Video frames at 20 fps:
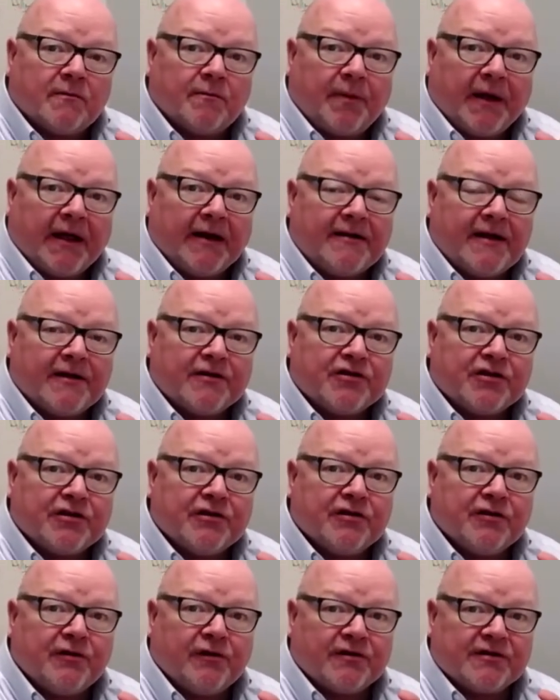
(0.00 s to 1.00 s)
pay attention
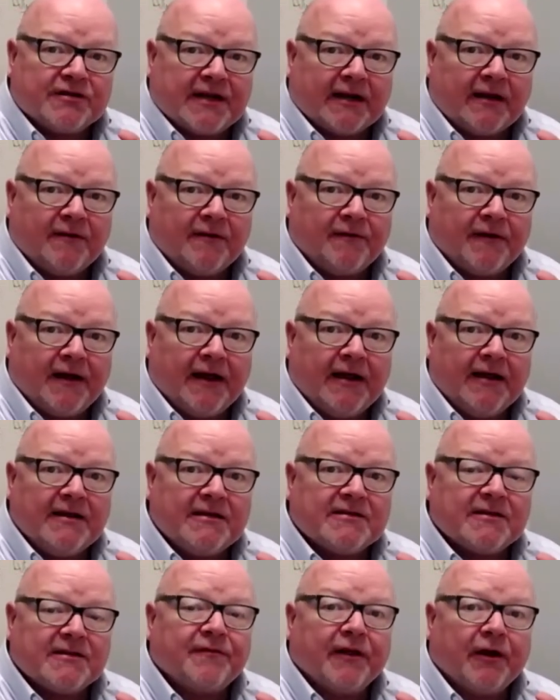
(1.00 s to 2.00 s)
to the second
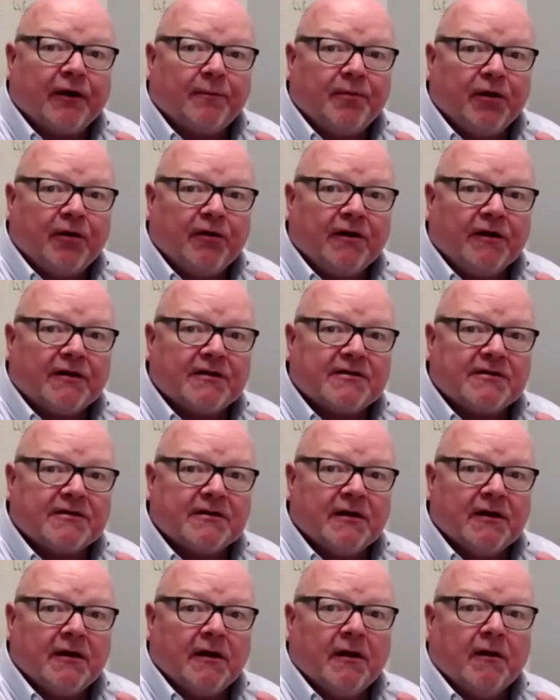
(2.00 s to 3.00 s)
phase of therapeutics?